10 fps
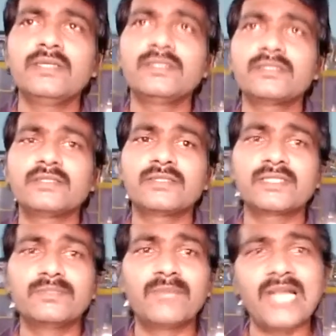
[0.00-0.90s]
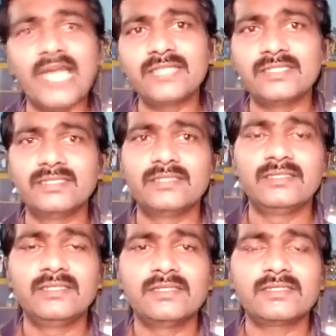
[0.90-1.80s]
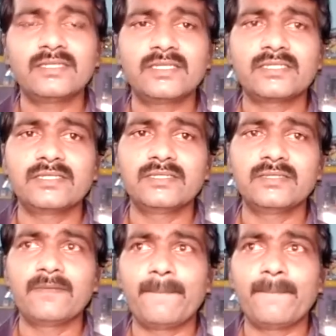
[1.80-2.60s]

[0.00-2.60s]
so symbolize that